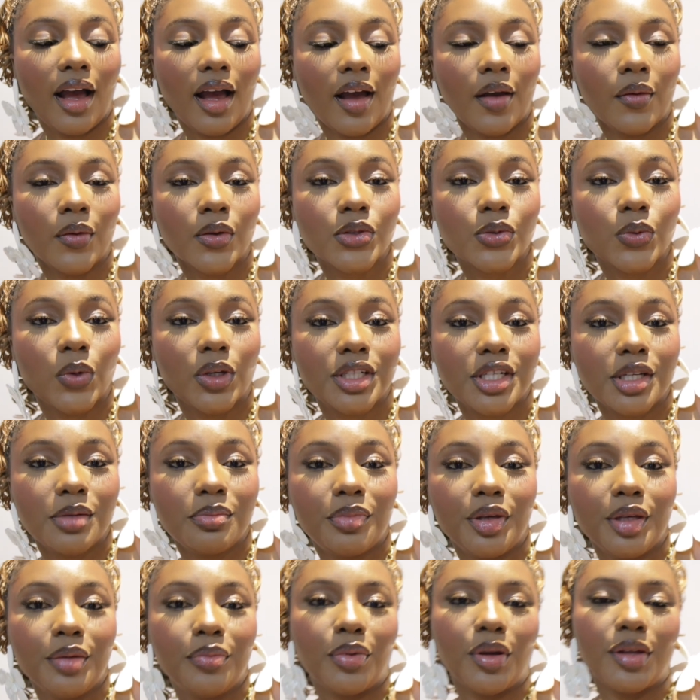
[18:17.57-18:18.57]
I was watching
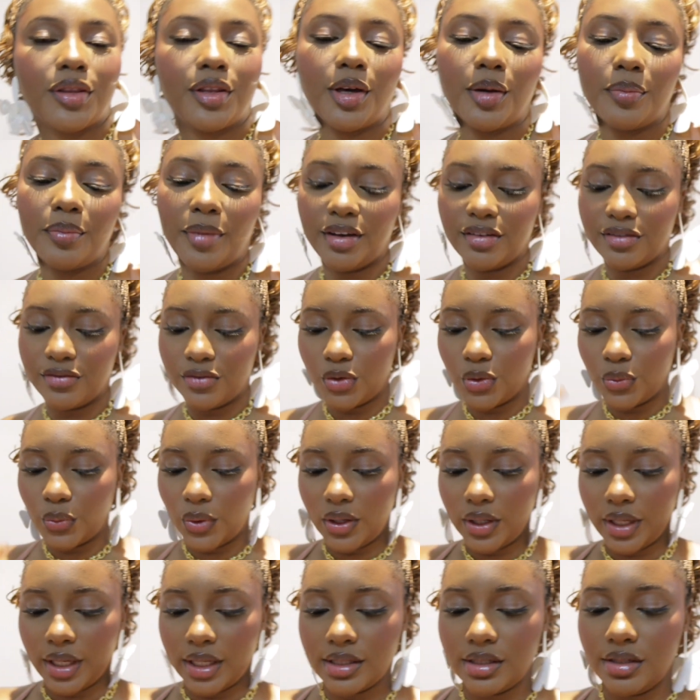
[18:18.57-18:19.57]
Big Brother on my phone
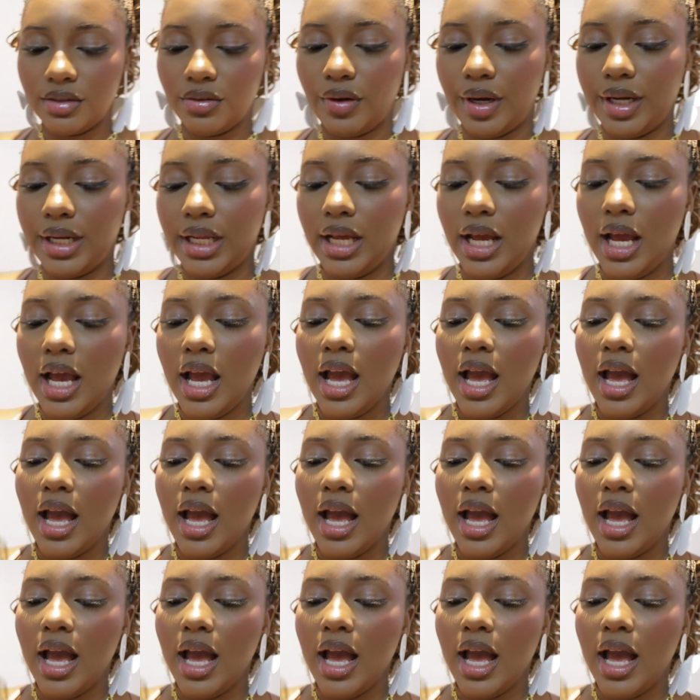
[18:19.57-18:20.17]
while getting ready.